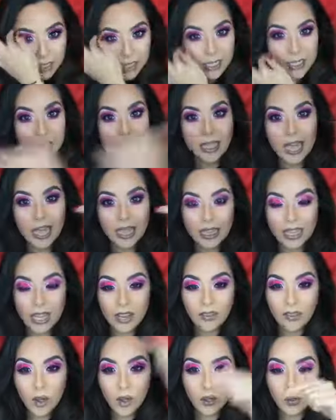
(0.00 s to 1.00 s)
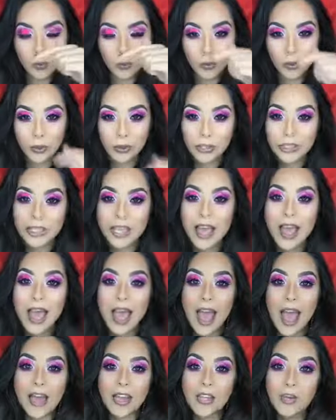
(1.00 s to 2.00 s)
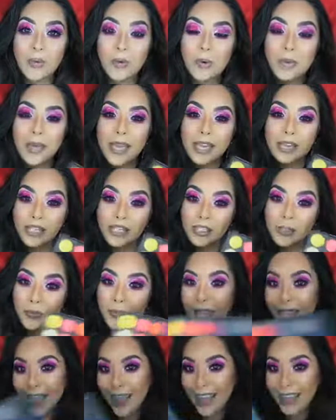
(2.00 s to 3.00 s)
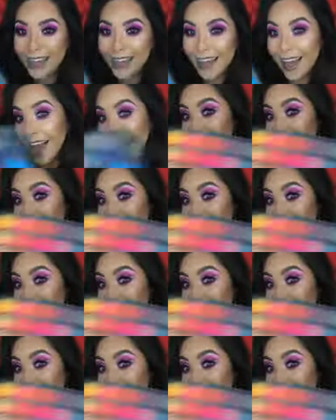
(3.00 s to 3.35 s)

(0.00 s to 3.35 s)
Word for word: Click that link, follow the rules, and you will be entered to win.